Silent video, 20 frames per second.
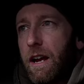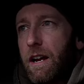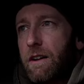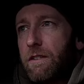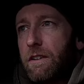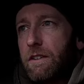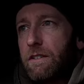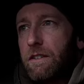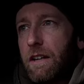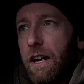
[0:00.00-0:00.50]

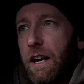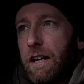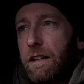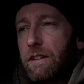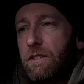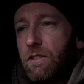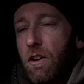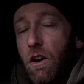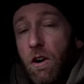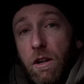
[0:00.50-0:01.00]
areas
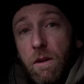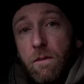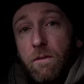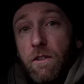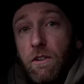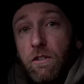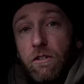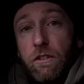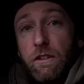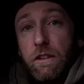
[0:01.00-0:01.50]
and all I'm
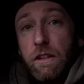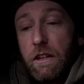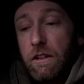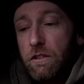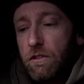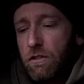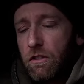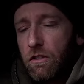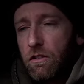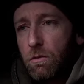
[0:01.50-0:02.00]
fishing
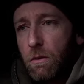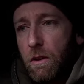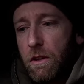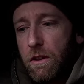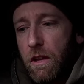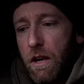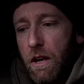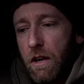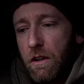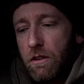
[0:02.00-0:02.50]
is just
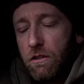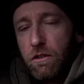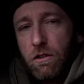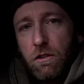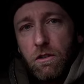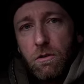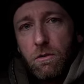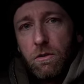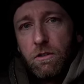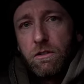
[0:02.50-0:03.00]
with
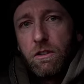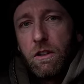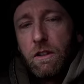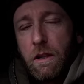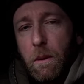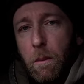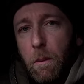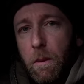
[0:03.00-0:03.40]
two solid